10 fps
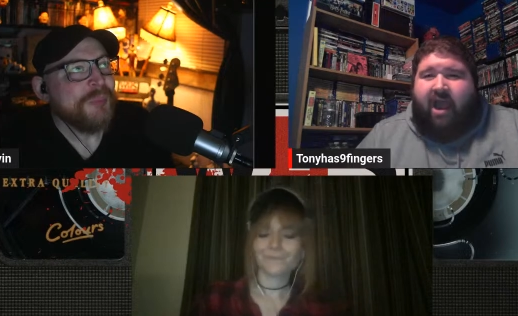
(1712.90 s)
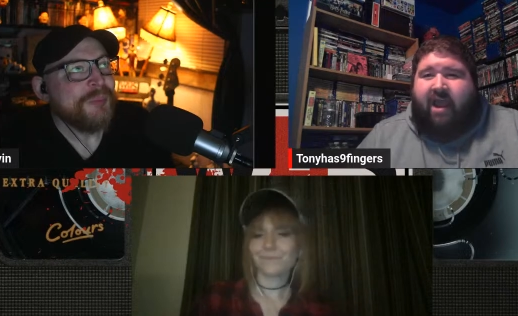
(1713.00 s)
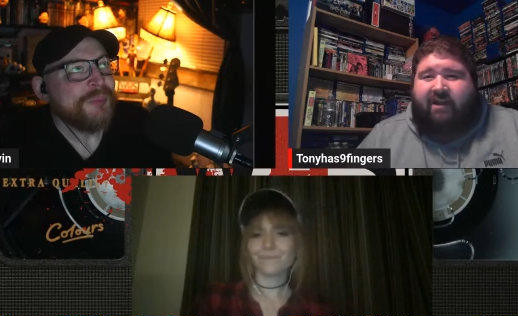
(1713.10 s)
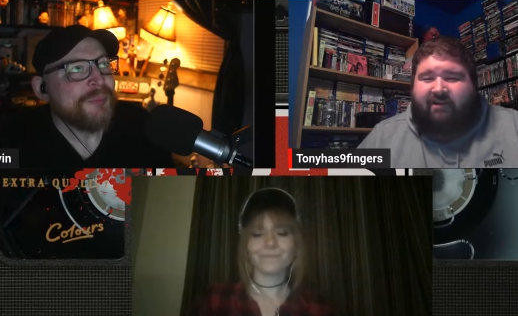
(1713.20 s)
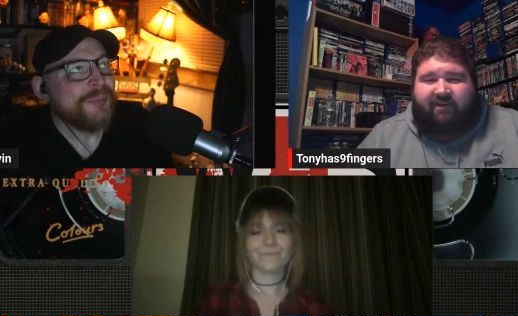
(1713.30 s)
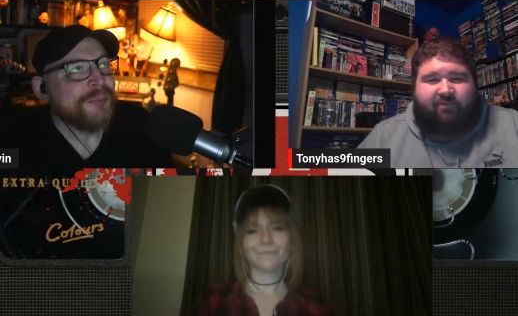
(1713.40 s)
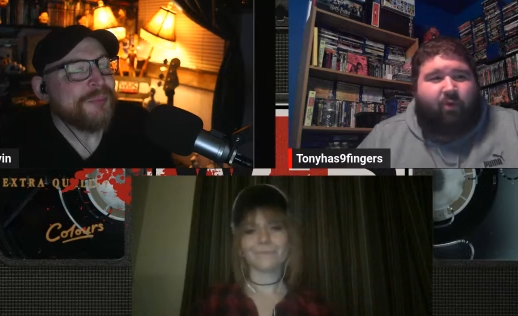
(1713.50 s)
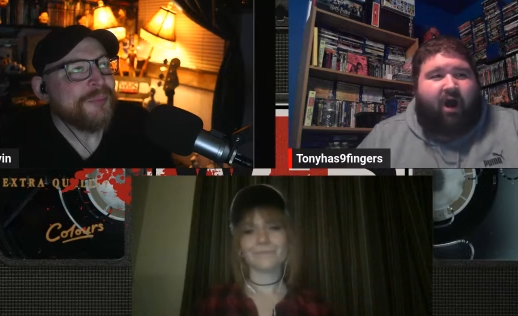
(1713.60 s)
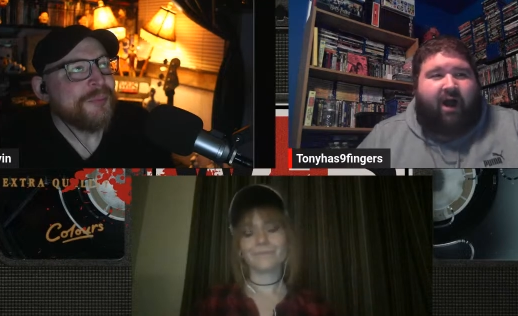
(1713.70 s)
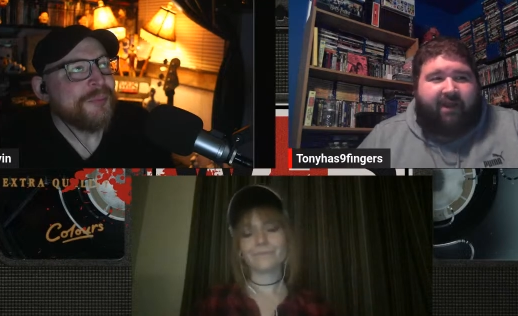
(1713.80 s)
Speaker 1: I hated it.
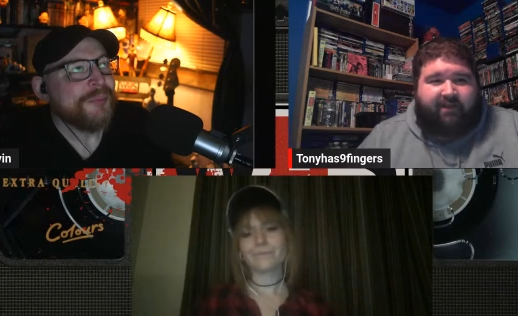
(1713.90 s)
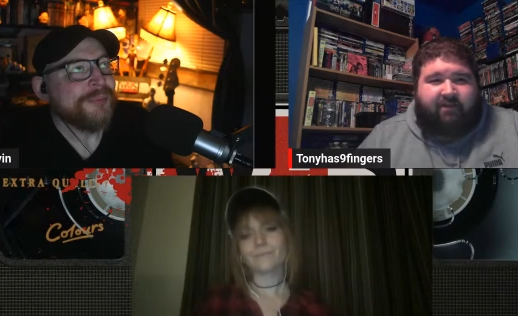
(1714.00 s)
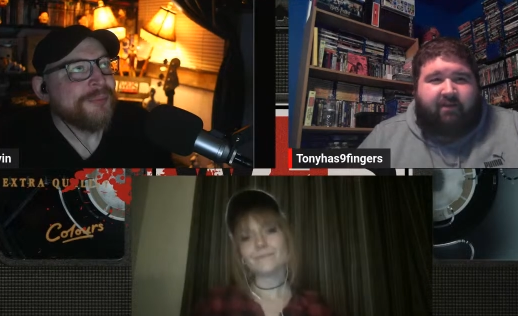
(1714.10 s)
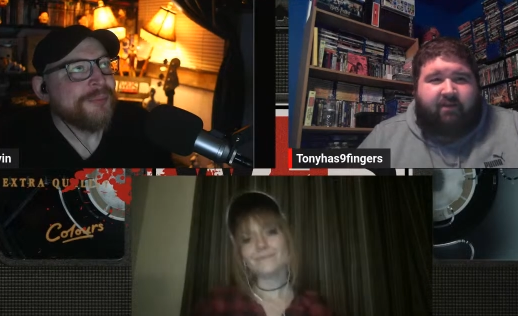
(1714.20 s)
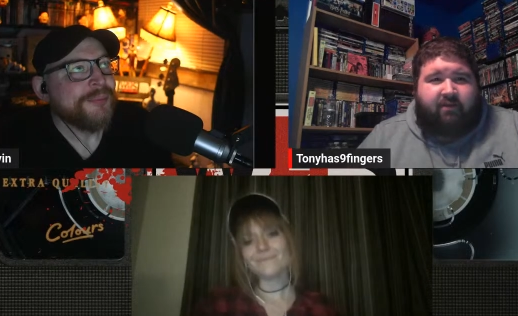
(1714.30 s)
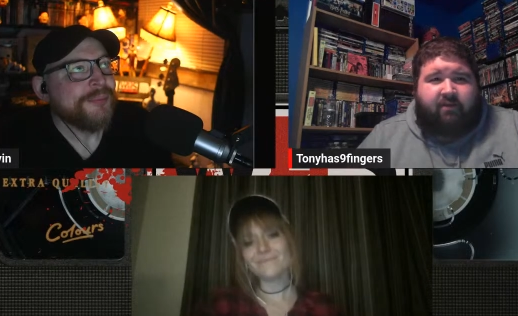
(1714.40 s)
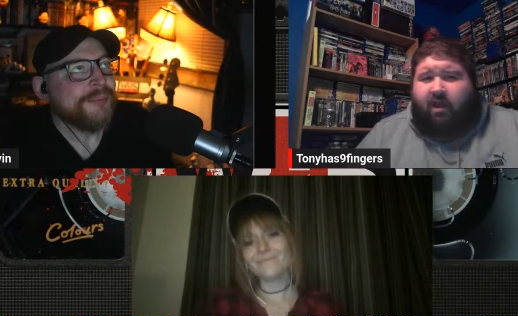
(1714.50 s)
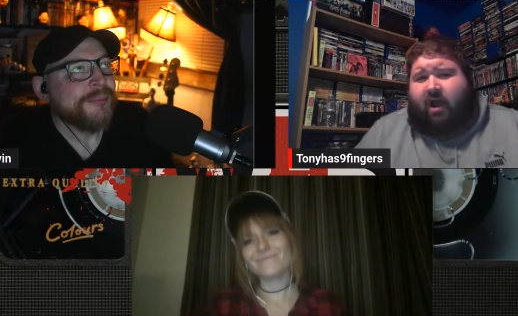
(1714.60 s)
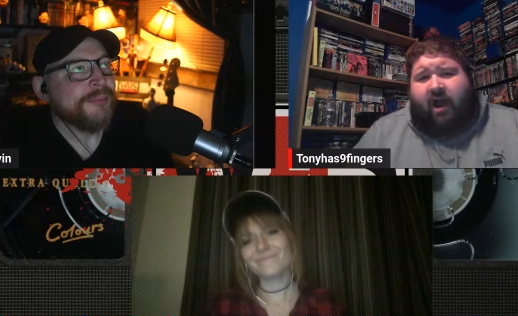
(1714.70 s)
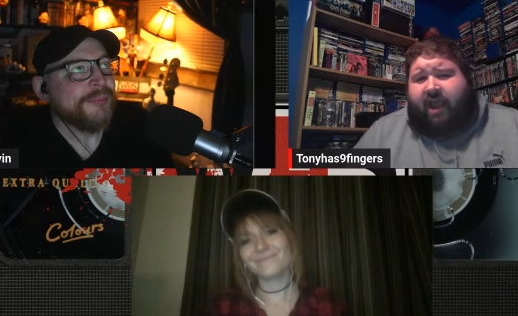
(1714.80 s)
Why?
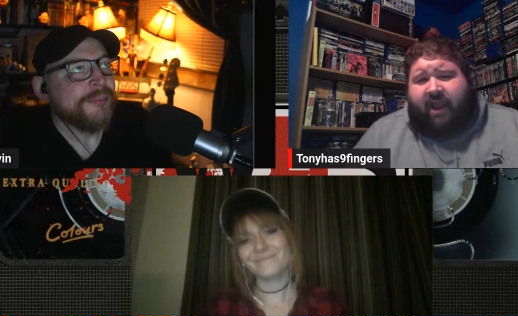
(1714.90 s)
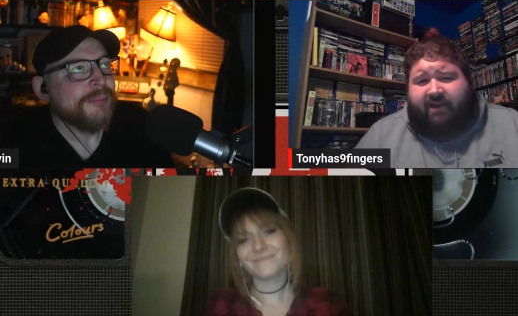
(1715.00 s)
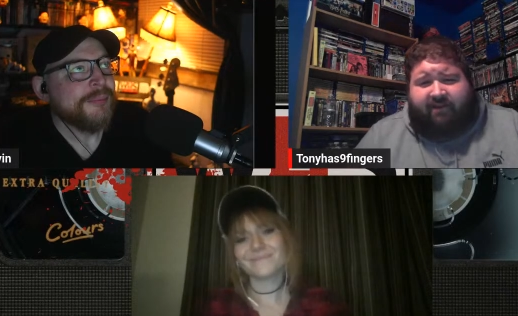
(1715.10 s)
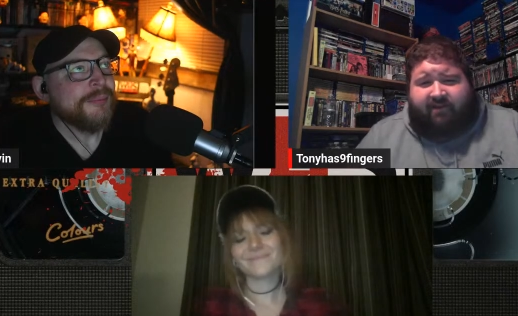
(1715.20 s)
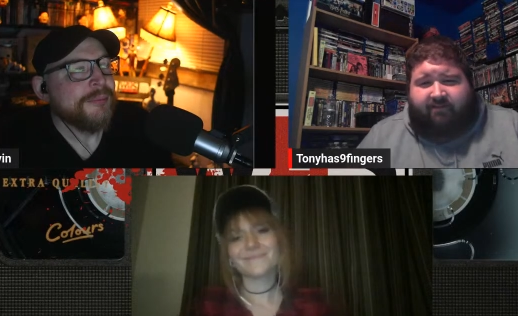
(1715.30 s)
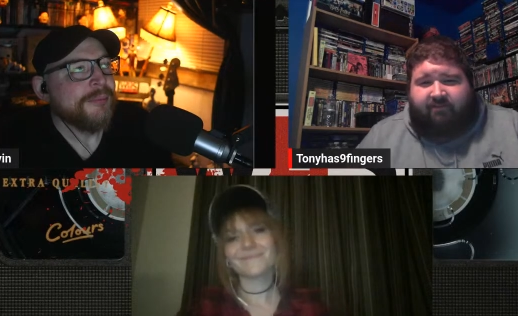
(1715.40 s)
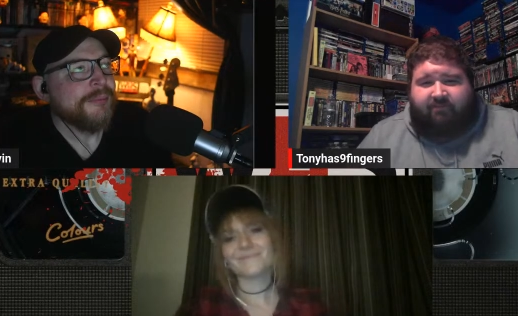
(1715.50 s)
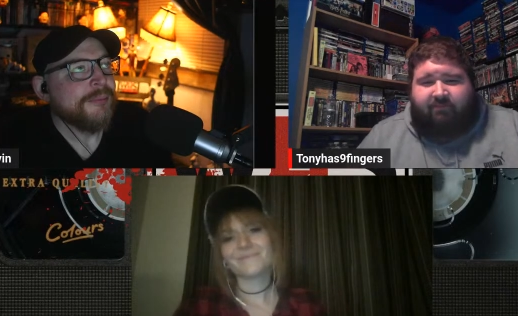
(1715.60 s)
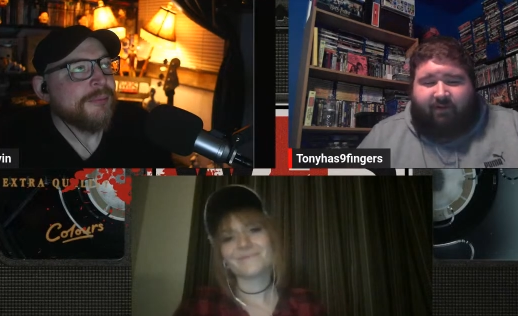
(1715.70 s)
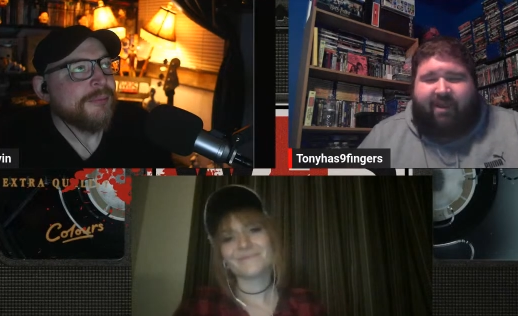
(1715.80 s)
I hated it.
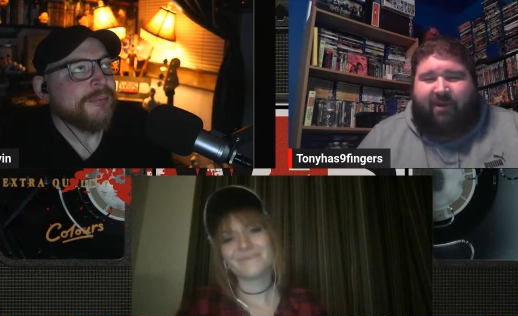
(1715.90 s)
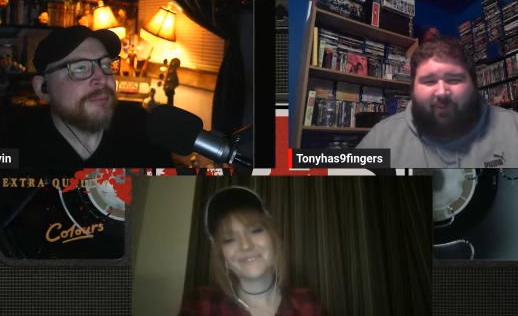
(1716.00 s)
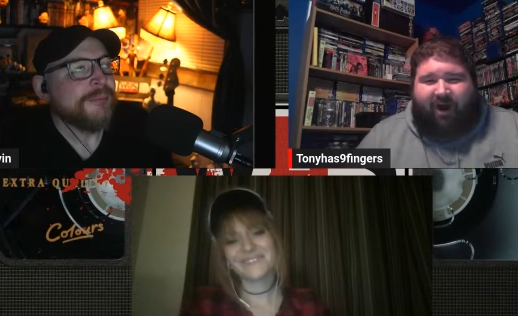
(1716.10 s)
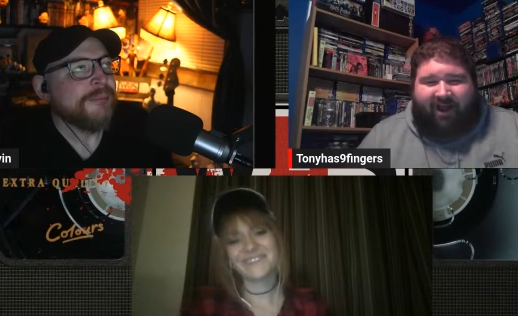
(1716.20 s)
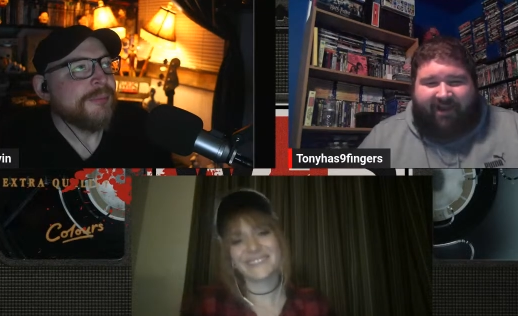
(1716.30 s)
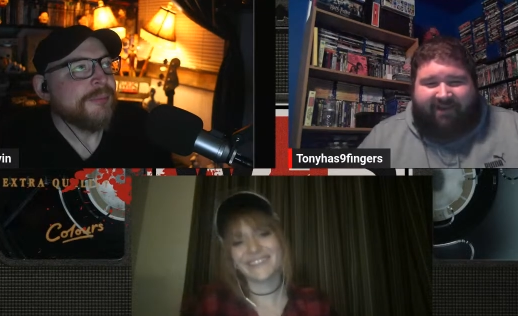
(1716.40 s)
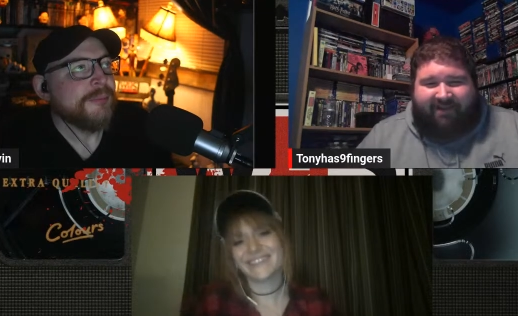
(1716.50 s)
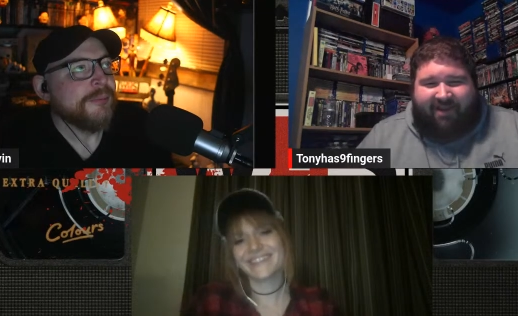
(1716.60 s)
Okay, why?